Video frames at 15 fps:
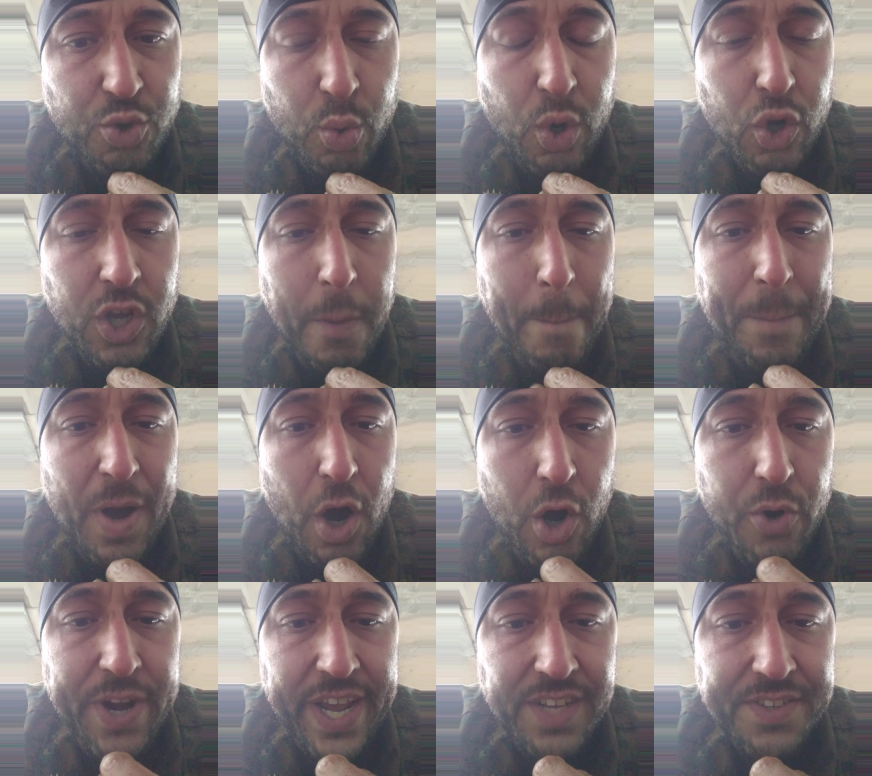
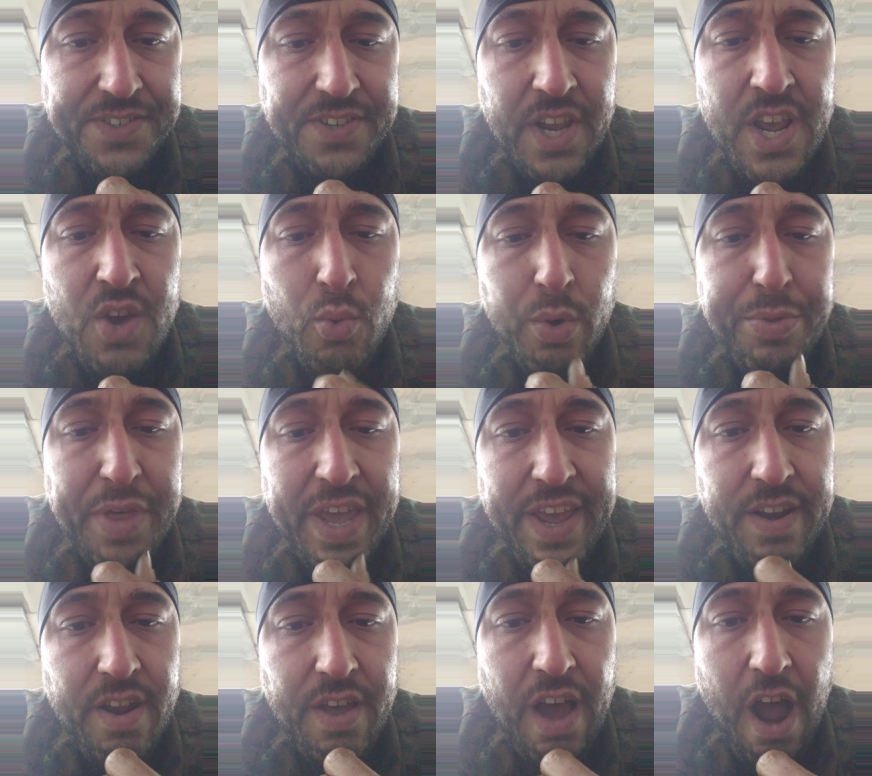components within
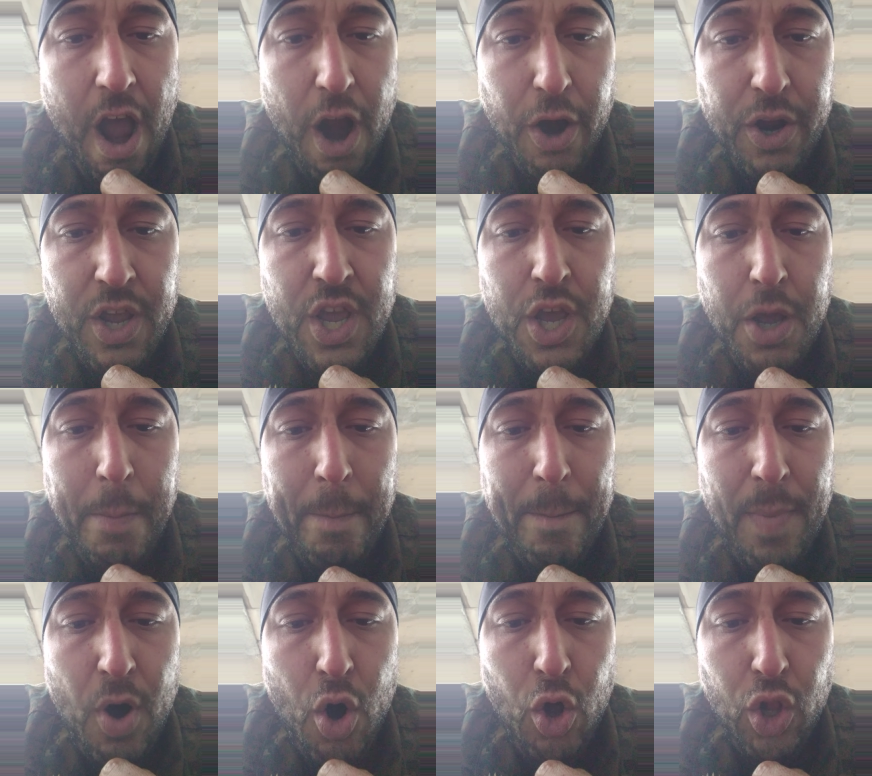our
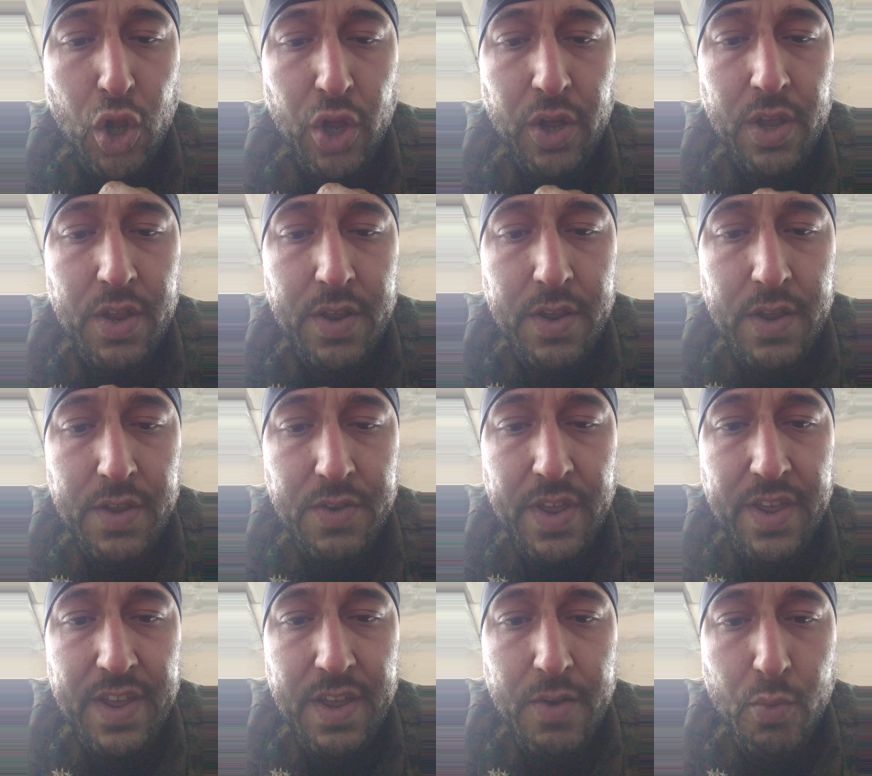mole
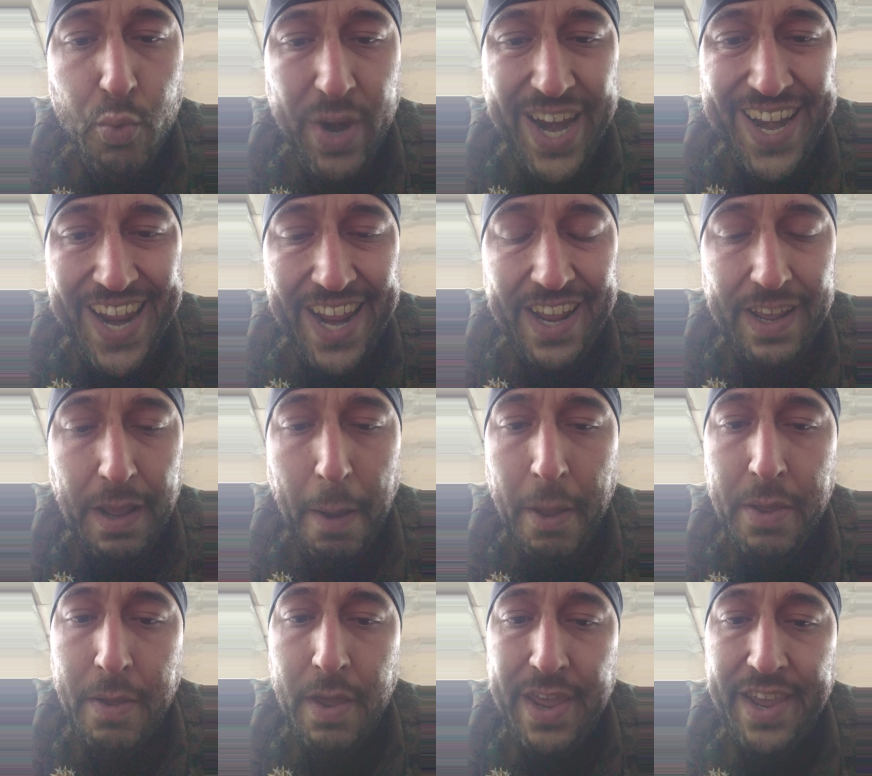reading
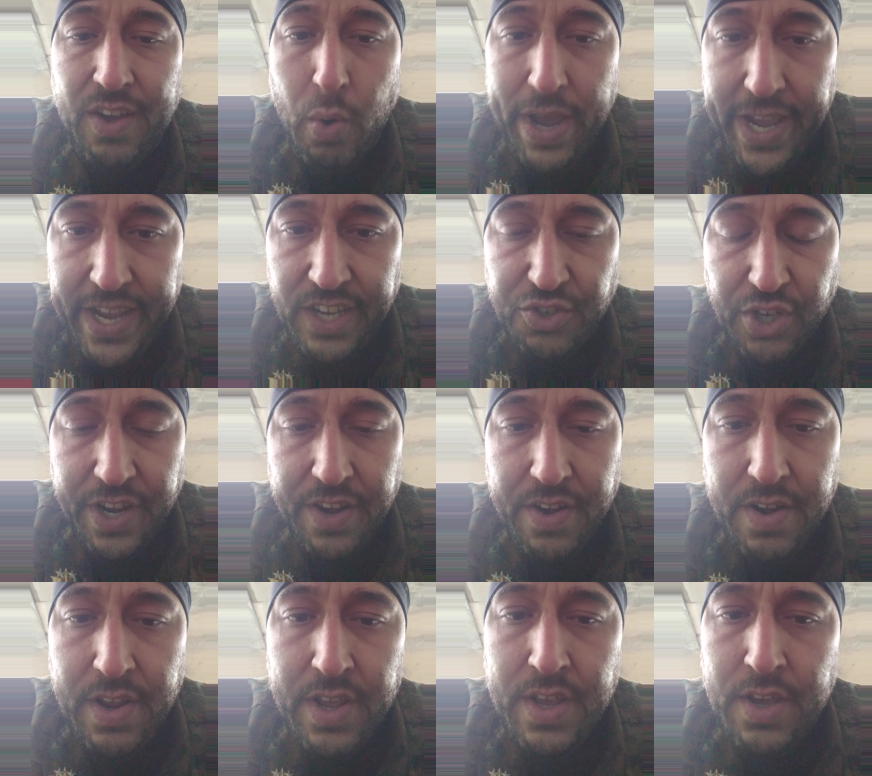
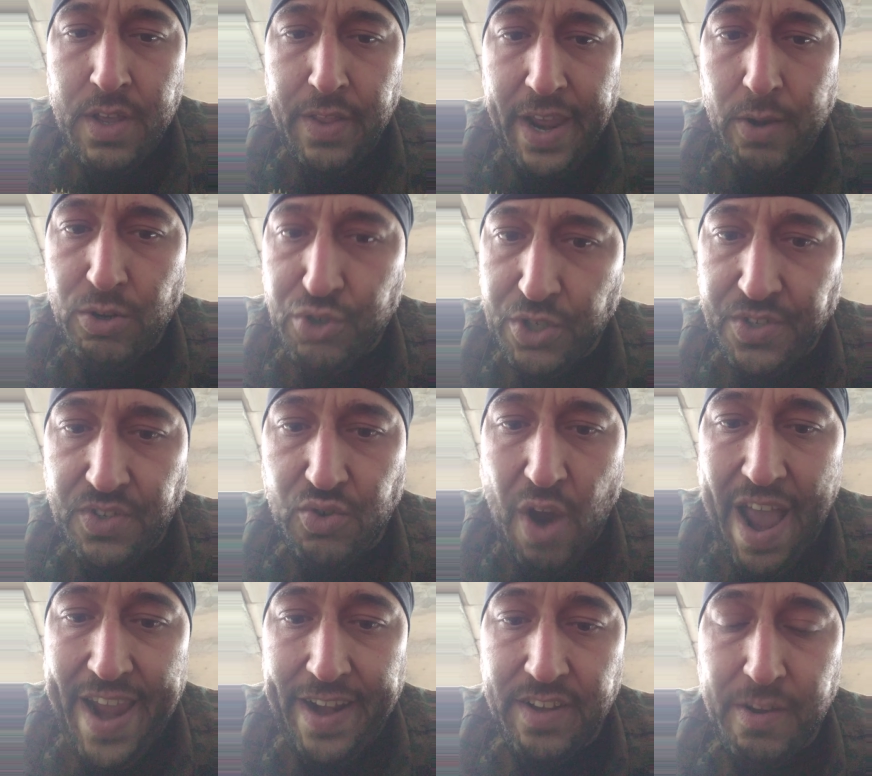equation, like we're just
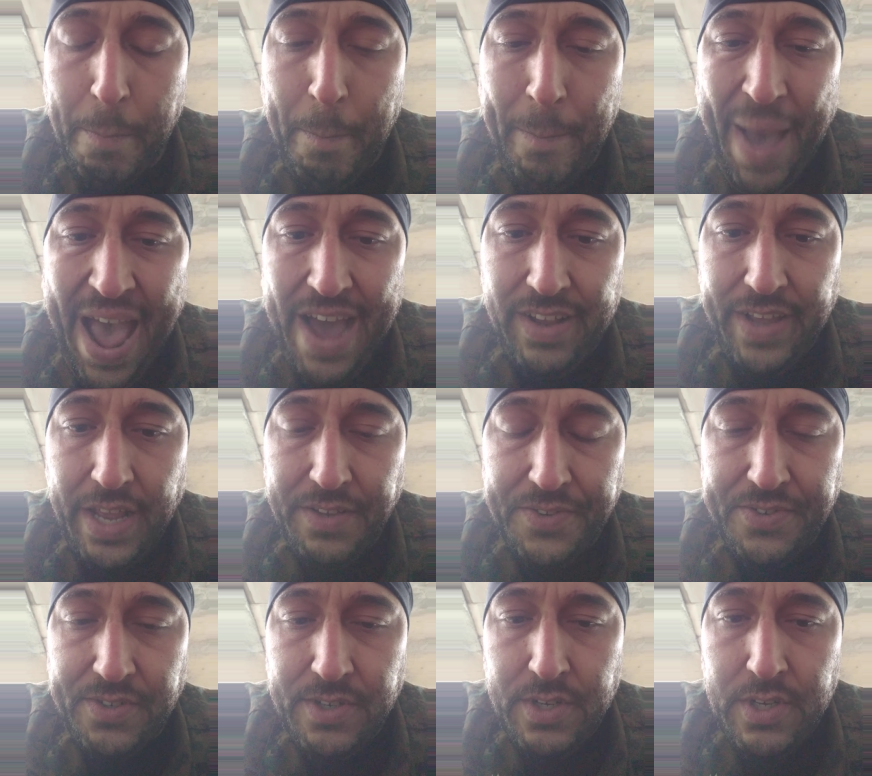trying to
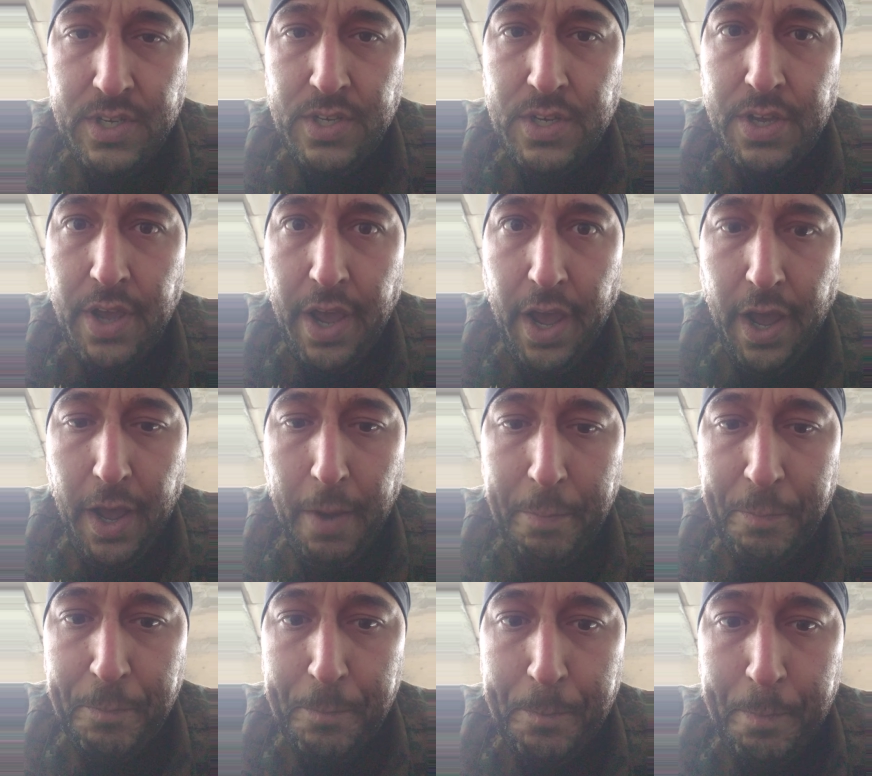balance
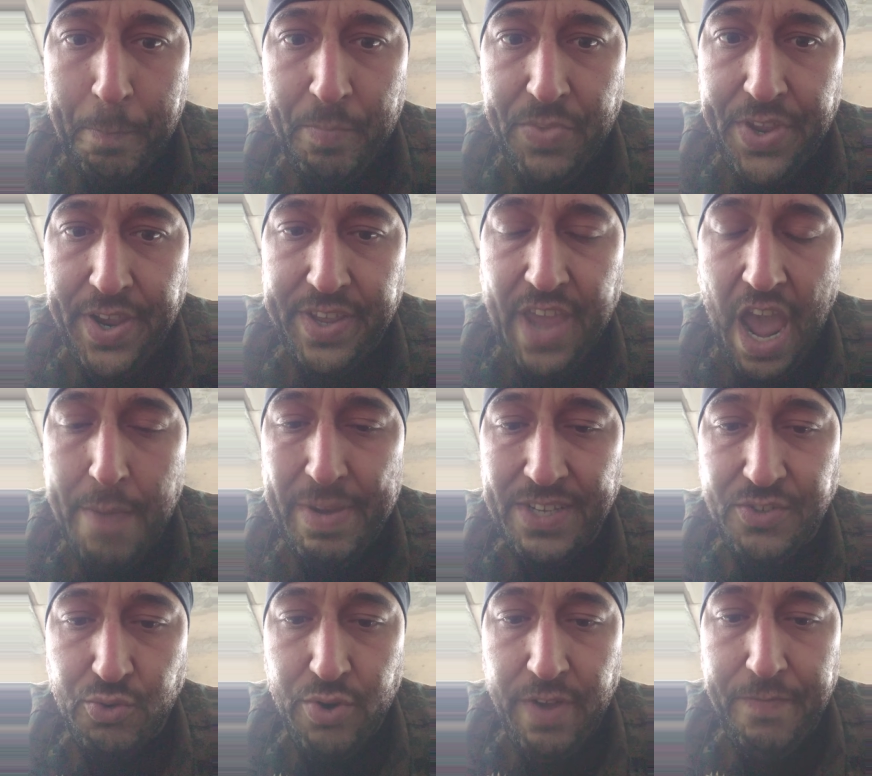a
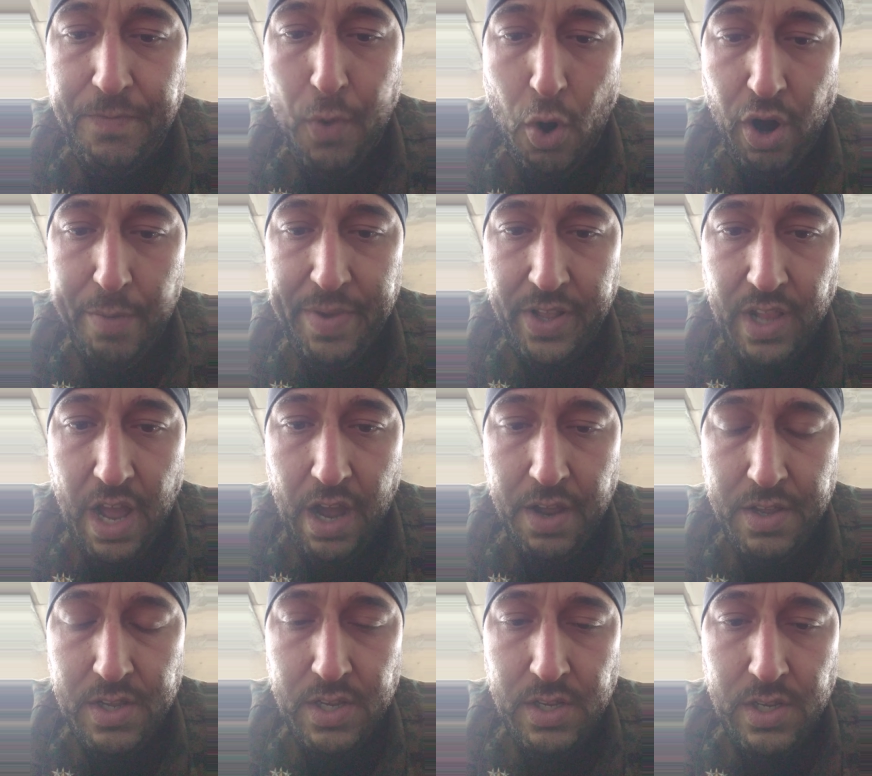chemistry formula
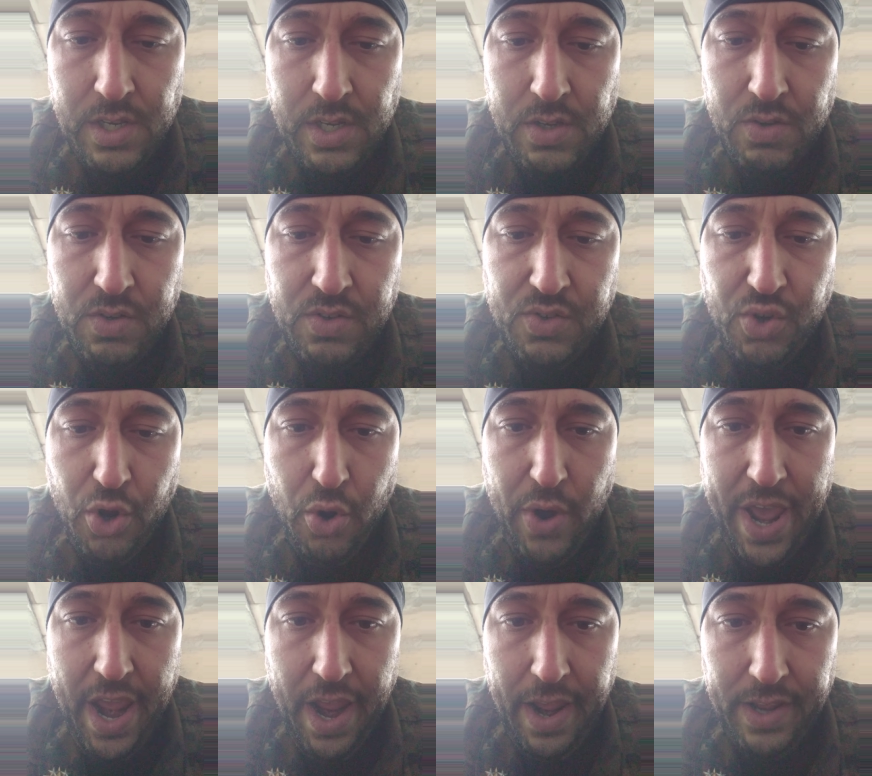to
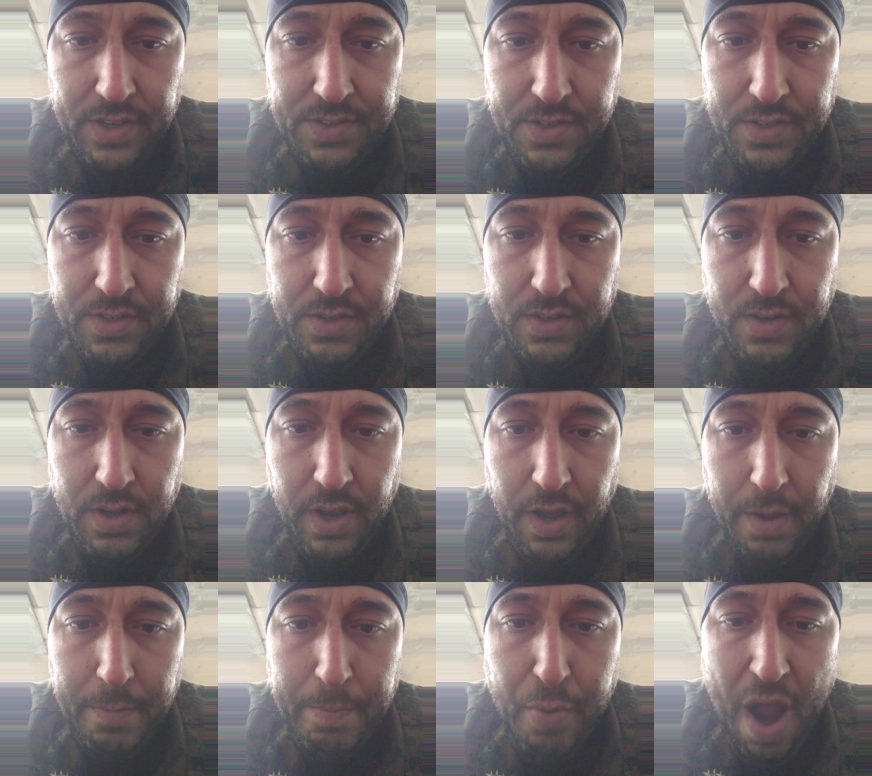a
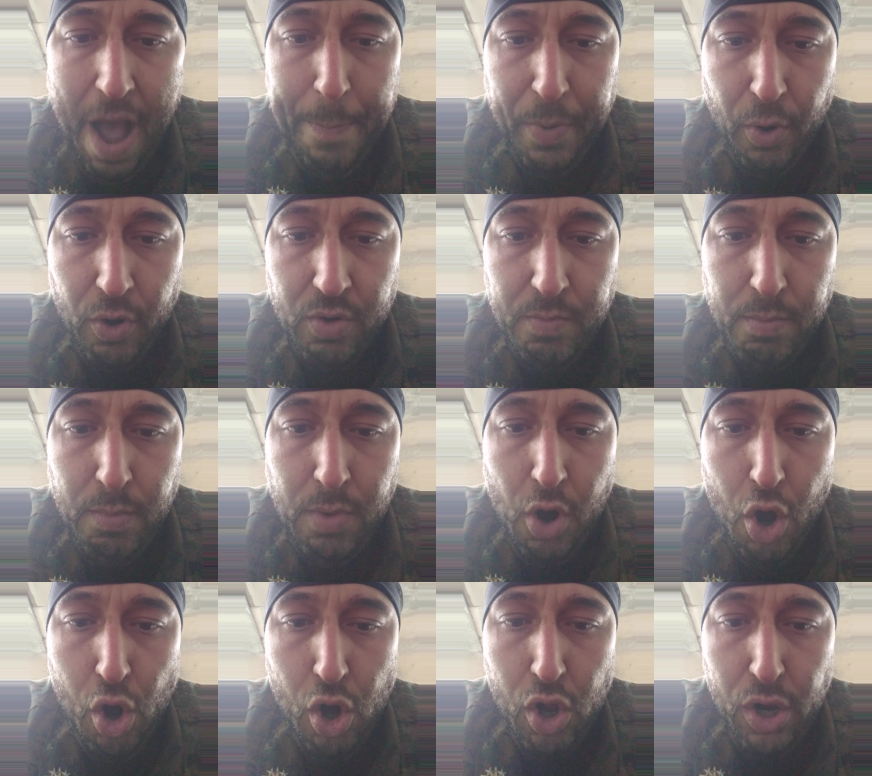proper
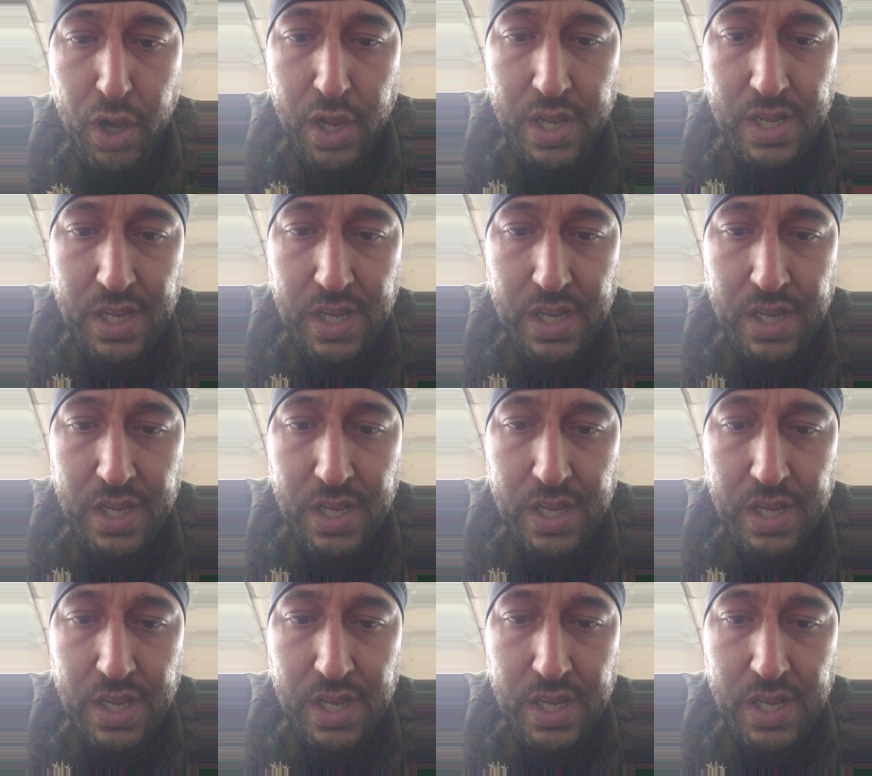mole